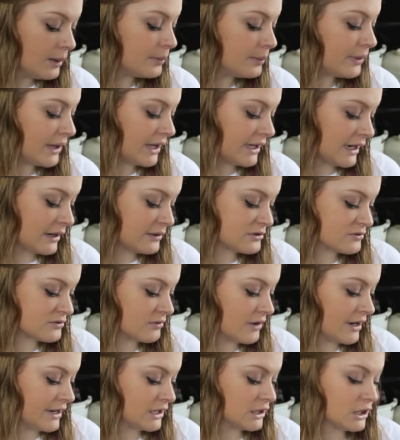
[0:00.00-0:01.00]
But I was
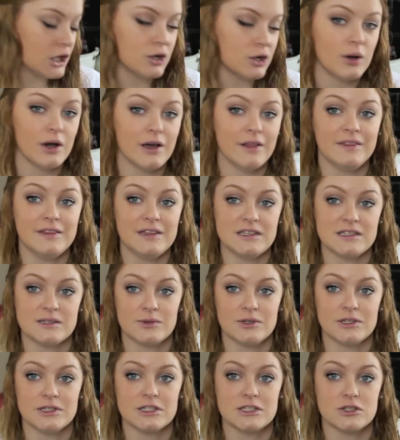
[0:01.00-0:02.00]
running low on these
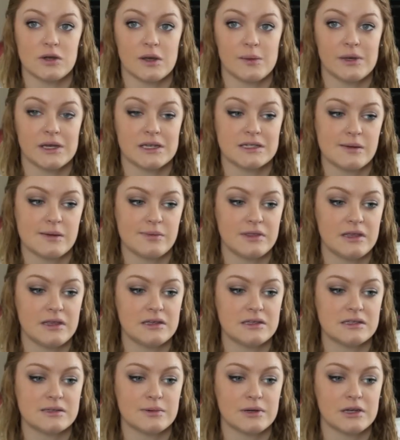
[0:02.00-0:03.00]
ones so I picked up
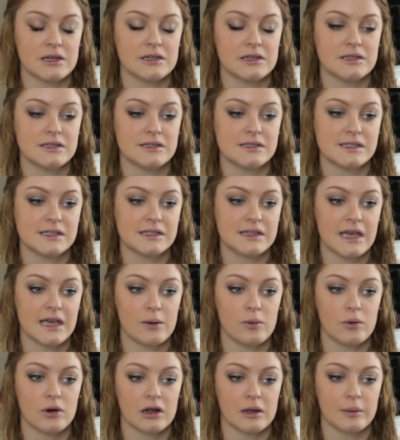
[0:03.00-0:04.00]
these because they
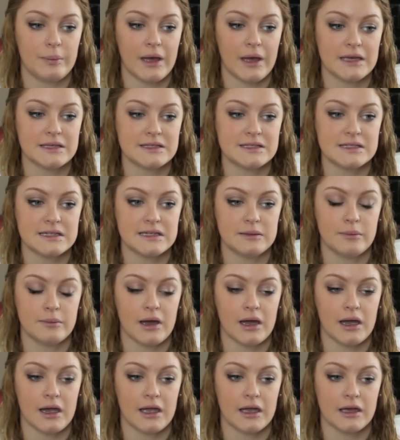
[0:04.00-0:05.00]
work best in
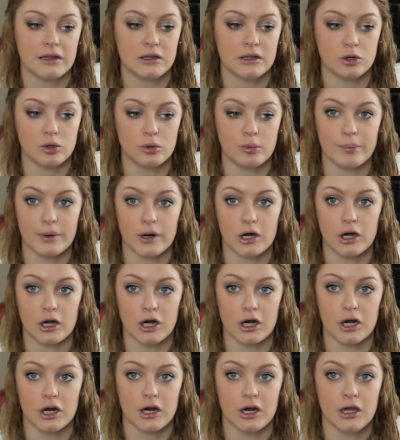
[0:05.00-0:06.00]
my little
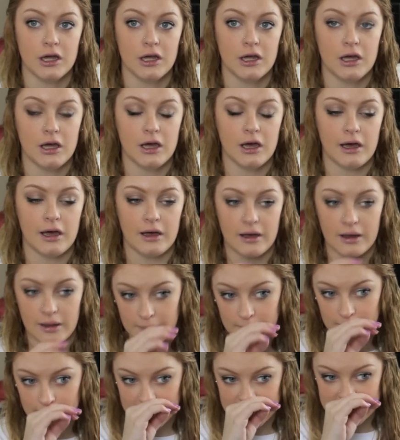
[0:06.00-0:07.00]
burner
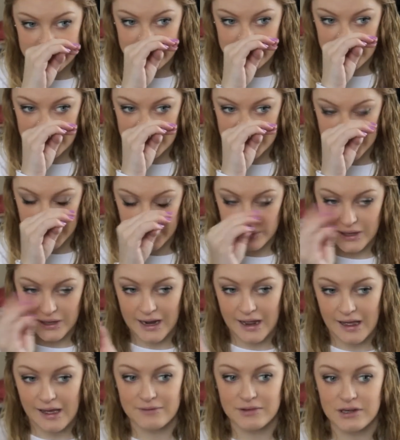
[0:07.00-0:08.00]
um, especially when I
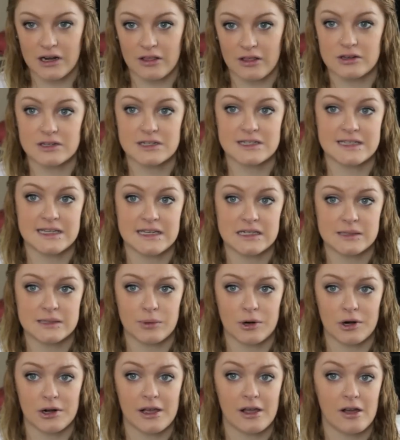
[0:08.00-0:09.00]
have another scent
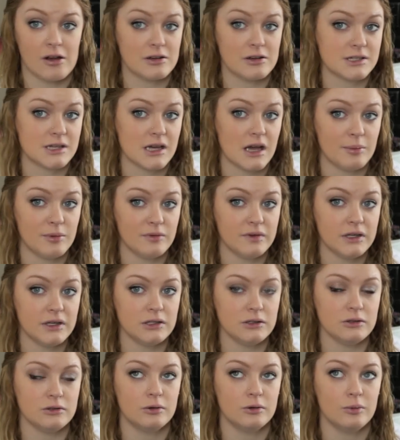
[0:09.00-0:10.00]
burning on top of
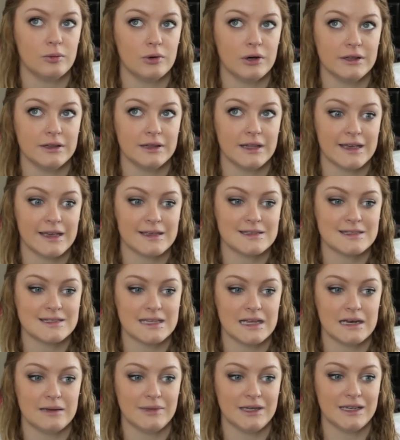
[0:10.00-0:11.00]
it. You don't want like
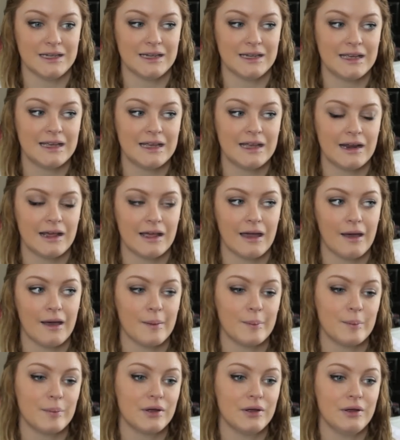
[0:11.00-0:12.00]
cinnamon heating
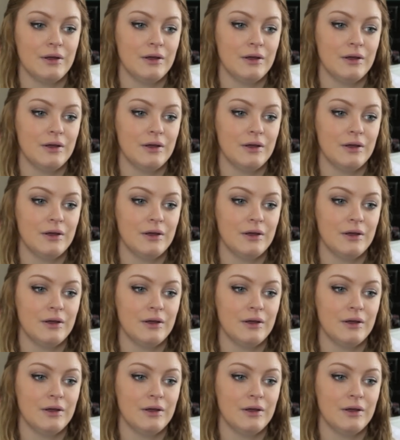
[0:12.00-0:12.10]
up